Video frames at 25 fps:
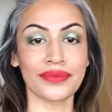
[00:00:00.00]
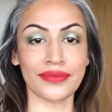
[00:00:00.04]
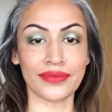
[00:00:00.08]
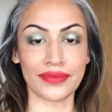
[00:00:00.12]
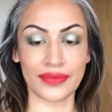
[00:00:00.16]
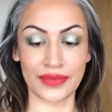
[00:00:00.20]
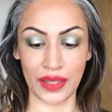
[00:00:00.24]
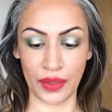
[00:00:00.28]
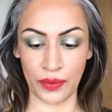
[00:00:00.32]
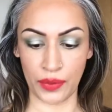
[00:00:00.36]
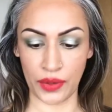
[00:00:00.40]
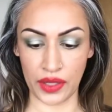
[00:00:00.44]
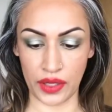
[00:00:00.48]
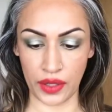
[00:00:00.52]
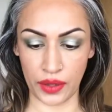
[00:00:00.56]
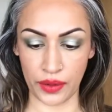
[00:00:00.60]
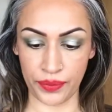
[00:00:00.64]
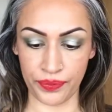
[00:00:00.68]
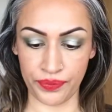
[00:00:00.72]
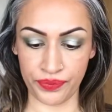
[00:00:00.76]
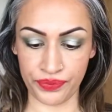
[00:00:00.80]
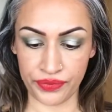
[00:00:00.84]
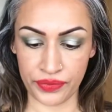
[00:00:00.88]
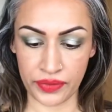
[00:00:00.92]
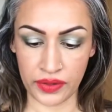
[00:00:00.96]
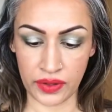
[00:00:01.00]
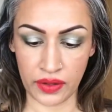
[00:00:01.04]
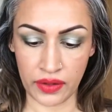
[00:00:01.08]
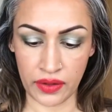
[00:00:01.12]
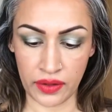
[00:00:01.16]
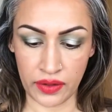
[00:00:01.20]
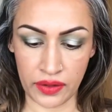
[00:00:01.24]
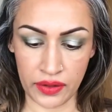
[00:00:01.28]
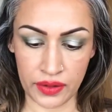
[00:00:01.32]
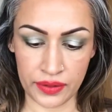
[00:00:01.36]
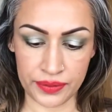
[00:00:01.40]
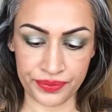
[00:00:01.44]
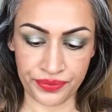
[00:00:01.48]
There you
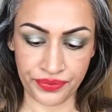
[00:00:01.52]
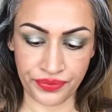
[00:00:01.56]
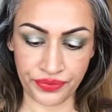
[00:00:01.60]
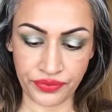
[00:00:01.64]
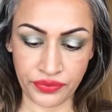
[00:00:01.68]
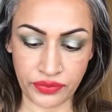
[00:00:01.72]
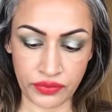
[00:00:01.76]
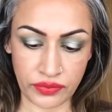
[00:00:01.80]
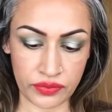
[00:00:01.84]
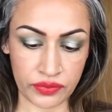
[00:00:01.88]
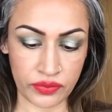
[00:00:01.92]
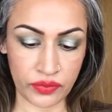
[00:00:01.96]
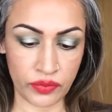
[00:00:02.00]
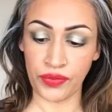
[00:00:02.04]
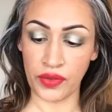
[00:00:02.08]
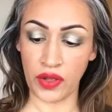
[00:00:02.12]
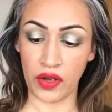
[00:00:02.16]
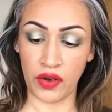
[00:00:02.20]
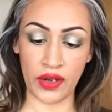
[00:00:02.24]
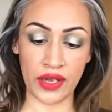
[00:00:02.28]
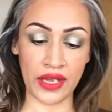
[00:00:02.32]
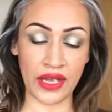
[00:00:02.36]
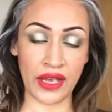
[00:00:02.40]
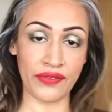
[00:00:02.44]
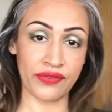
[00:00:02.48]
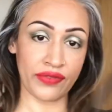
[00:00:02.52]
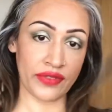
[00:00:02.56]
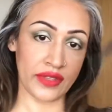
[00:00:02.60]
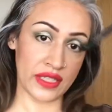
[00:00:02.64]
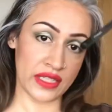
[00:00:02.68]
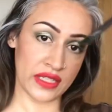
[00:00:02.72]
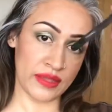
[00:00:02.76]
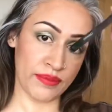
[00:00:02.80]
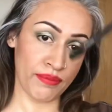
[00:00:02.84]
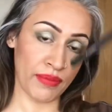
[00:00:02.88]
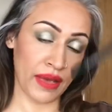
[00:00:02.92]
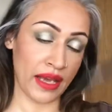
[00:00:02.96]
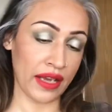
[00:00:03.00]
go. I have this
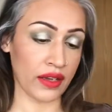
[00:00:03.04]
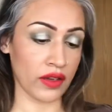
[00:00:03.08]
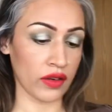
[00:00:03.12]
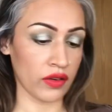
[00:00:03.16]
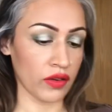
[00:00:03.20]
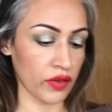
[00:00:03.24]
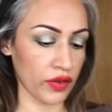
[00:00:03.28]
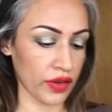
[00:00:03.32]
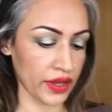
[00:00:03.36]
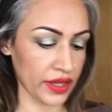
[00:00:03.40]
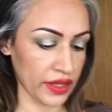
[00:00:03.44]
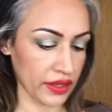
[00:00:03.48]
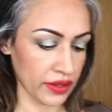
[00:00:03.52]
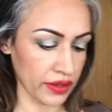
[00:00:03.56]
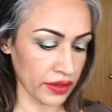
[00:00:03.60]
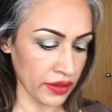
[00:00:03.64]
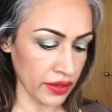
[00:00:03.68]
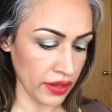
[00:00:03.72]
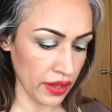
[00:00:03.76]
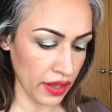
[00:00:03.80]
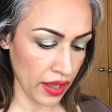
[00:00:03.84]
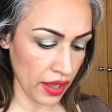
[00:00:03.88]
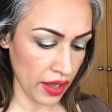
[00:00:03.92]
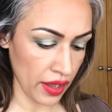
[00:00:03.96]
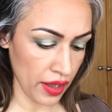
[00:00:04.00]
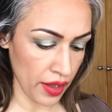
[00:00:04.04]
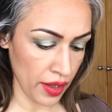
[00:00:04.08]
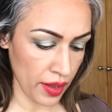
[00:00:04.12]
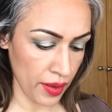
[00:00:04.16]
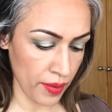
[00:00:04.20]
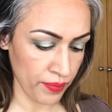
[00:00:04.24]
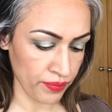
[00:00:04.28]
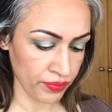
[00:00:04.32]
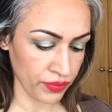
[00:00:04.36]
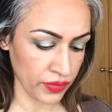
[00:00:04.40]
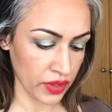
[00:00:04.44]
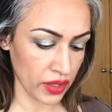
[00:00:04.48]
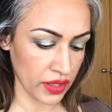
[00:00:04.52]
MAC liner.
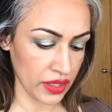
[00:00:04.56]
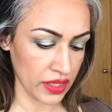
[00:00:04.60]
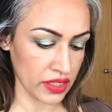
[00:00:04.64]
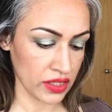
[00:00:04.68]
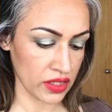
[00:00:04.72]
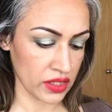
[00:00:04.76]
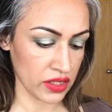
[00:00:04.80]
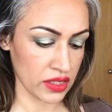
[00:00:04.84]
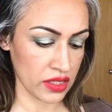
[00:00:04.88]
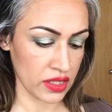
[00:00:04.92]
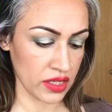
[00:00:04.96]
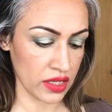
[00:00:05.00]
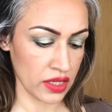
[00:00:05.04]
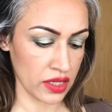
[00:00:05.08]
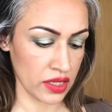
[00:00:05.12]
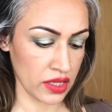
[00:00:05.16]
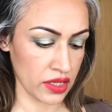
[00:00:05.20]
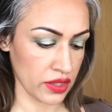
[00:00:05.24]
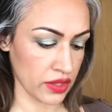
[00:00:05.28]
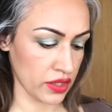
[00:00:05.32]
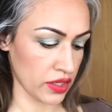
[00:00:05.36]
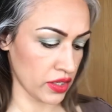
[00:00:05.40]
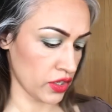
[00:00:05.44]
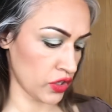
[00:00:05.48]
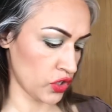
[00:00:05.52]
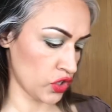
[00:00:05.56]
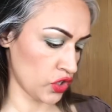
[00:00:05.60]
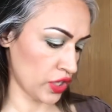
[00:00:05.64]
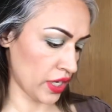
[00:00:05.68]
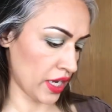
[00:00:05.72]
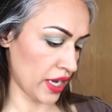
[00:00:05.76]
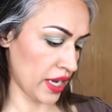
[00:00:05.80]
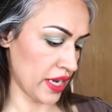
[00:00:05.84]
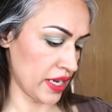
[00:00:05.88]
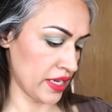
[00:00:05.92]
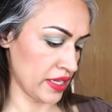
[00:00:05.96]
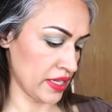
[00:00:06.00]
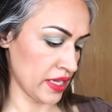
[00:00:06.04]
It's the
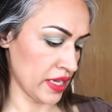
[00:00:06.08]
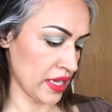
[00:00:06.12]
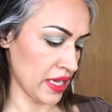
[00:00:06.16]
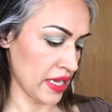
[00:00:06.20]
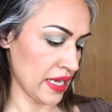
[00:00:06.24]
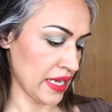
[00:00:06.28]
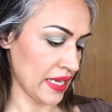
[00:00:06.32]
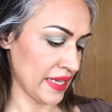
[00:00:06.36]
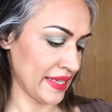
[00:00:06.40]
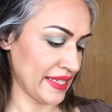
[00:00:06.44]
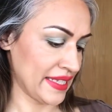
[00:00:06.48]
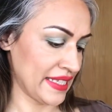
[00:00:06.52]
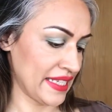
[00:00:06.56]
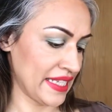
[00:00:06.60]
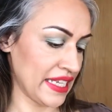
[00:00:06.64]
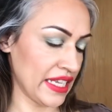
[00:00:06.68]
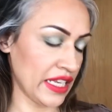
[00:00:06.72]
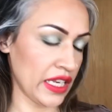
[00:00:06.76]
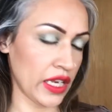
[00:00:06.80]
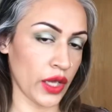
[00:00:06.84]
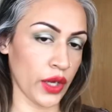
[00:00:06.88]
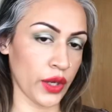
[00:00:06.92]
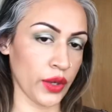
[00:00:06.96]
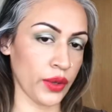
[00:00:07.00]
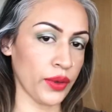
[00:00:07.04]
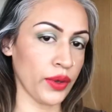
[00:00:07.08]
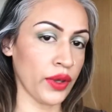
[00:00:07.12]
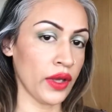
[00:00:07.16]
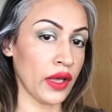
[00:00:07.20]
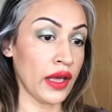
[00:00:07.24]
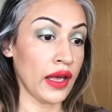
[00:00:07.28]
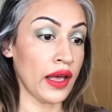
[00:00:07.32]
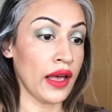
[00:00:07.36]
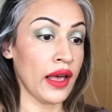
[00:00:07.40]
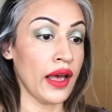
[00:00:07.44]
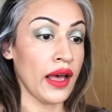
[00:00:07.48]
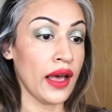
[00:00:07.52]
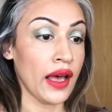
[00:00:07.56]
shade Tealo,
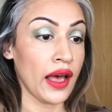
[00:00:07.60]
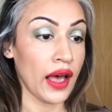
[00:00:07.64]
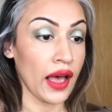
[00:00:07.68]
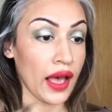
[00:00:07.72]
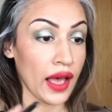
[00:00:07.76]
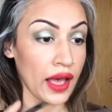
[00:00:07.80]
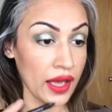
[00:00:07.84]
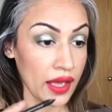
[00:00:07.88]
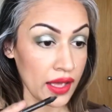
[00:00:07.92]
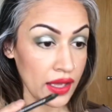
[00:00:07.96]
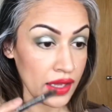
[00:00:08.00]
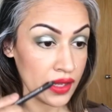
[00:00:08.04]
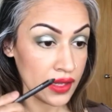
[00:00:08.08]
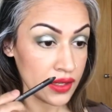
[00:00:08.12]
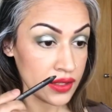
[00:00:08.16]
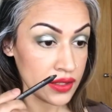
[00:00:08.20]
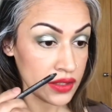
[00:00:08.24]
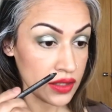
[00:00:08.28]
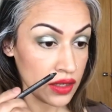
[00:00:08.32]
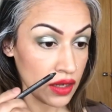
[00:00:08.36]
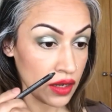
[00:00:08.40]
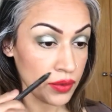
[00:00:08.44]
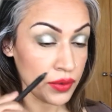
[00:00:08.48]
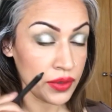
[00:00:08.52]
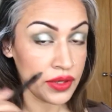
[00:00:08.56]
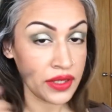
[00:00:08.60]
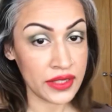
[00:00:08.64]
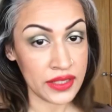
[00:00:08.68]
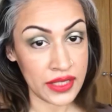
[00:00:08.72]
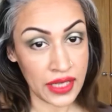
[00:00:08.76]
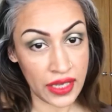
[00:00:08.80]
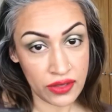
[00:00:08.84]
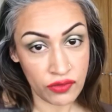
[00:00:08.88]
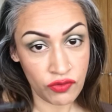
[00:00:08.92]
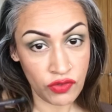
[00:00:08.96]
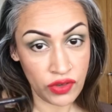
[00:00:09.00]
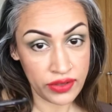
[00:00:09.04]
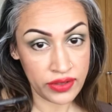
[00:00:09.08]
and I'm going to
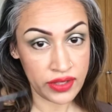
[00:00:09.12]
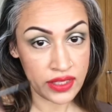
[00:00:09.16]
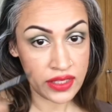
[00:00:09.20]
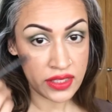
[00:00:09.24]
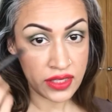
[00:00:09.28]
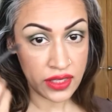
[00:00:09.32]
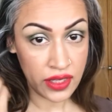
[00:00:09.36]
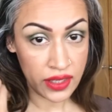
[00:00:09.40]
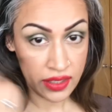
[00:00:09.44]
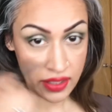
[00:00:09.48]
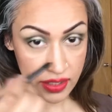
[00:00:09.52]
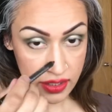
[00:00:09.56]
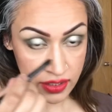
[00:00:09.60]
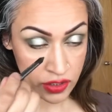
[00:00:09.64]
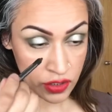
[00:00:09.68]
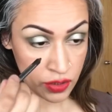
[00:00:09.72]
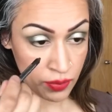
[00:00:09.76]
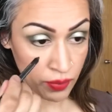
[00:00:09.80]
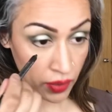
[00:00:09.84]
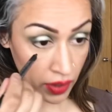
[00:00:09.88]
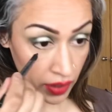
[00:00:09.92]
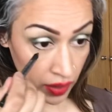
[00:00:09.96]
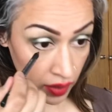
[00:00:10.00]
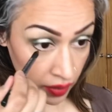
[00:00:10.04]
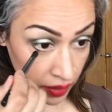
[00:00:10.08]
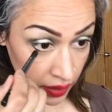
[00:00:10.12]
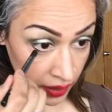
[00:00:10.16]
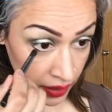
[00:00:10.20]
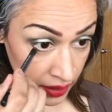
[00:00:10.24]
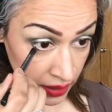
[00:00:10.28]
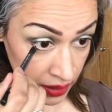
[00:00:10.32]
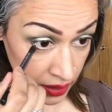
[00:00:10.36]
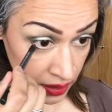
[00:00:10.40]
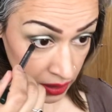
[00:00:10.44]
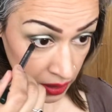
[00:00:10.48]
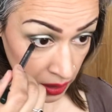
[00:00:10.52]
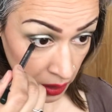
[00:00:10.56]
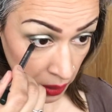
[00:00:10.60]
run this into my
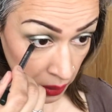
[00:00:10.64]
eyes.